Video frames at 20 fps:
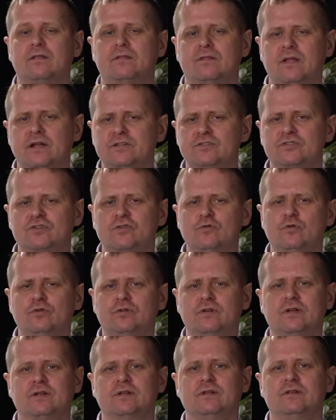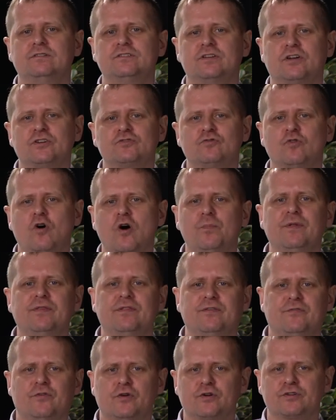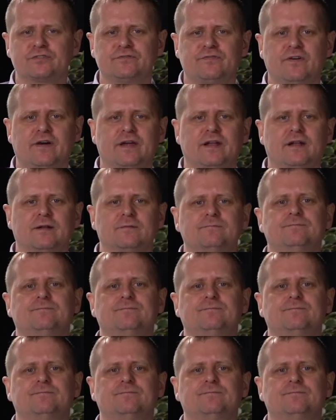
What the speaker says: Then it's good just to open the first file.